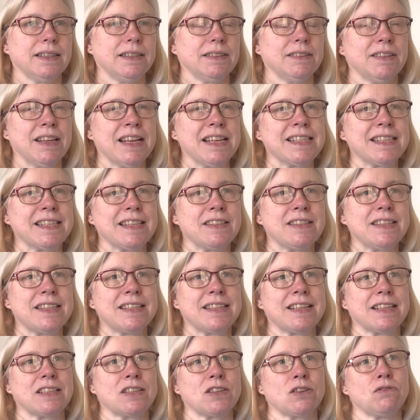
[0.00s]

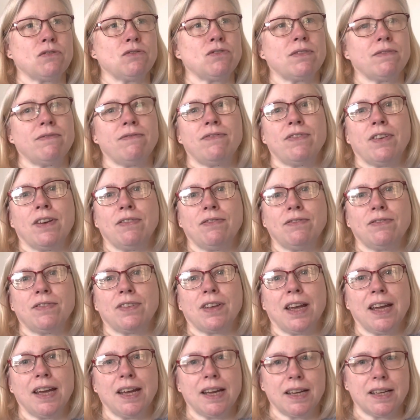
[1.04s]
650
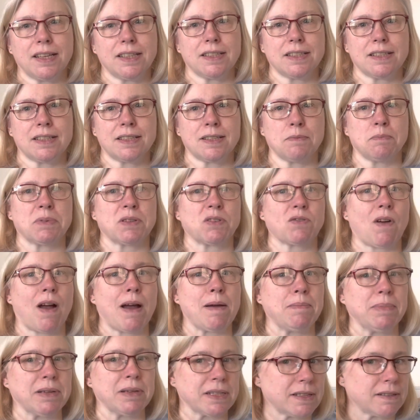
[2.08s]

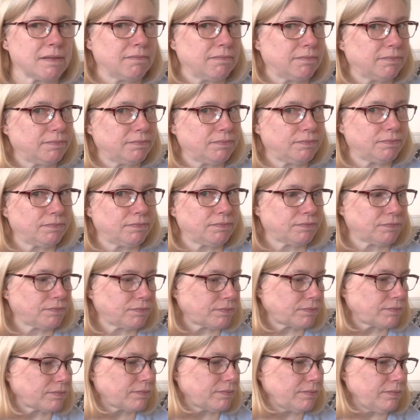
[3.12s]
subscribers.
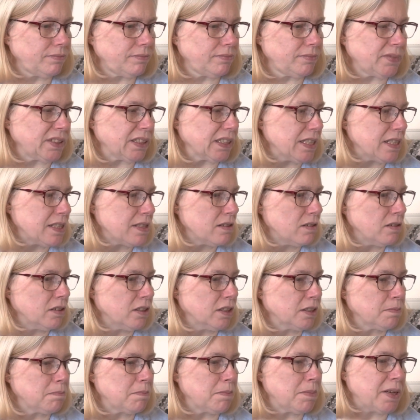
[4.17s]
So,
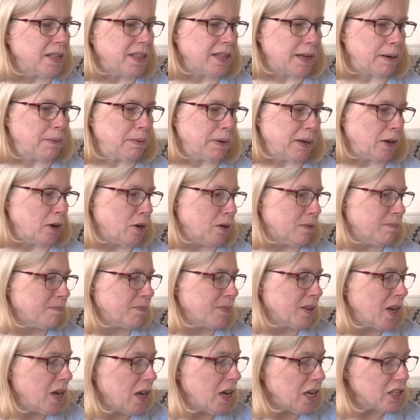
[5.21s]
but there we go.
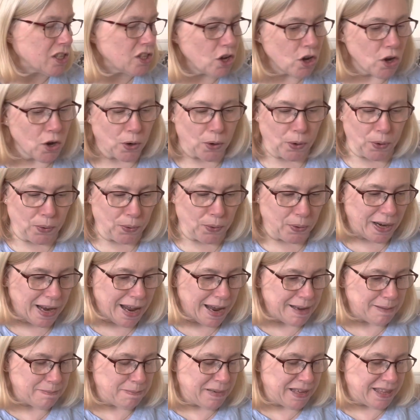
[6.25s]
So
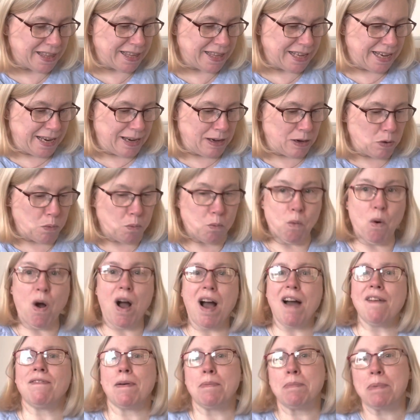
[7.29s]
let me think, what
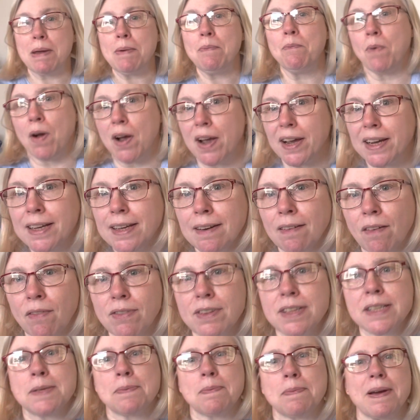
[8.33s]
have I been working on
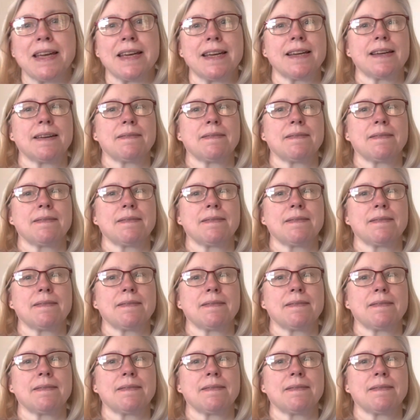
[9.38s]
this week?